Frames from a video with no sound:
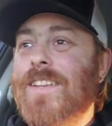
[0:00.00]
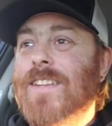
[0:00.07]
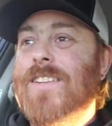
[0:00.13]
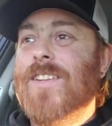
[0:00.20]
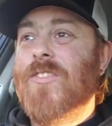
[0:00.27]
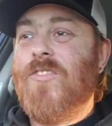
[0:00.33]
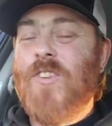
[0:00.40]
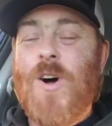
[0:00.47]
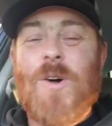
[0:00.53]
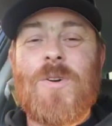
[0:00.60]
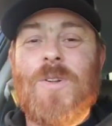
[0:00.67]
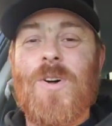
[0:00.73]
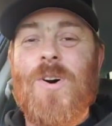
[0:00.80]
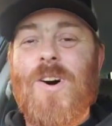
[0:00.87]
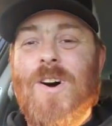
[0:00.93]
the
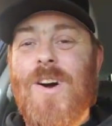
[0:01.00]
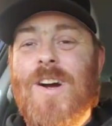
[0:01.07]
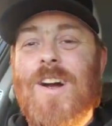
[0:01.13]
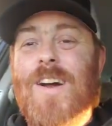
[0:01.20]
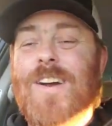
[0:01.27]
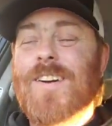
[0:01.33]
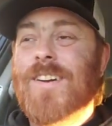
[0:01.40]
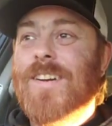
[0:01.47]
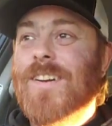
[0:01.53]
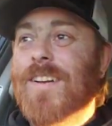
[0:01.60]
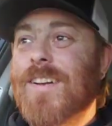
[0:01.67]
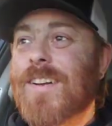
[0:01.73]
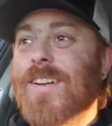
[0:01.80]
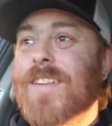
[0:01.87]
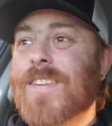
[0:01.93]
folklore,
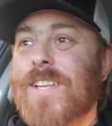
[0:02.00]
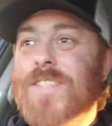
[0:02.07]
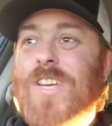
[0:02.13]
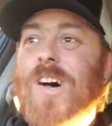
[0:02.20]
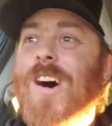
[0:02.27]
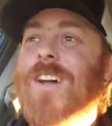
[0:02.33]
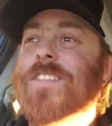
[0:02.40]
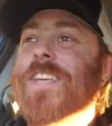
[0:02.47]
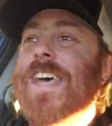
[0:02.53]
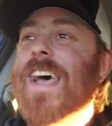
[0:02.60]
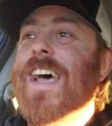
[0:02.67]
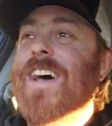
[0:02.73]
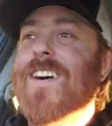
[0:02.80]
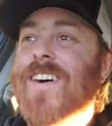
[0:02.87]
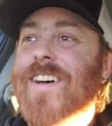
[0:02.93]
the tall
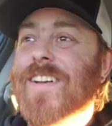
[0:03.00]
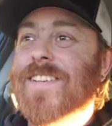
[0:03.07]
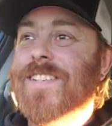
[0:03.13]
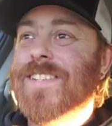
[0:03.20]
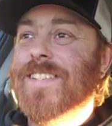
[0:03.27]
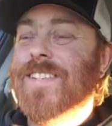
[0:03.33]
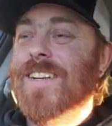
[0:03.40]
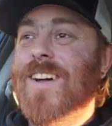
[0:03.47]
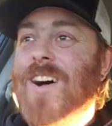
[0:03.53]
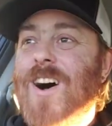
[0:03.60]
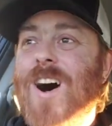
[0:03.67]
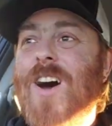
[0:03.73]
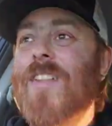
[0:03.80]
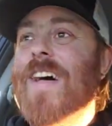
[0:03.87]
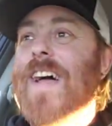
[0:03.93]
tales,
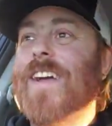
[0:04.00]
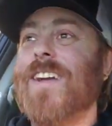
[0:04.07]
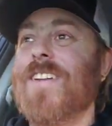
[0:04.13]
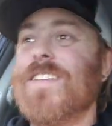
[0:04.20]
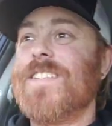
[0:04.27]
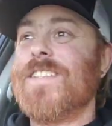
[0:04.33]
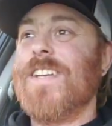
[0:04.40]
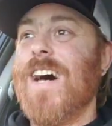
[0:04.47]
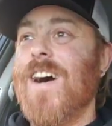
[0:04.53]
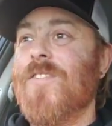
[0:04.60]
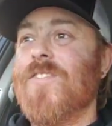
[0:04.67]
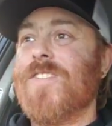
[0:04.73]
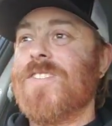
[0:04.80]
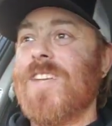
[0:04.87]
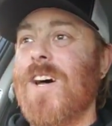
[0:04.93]
all that good
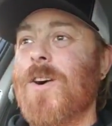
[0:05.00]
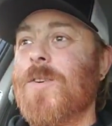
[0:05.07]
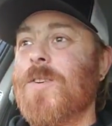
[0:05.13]
stuff. So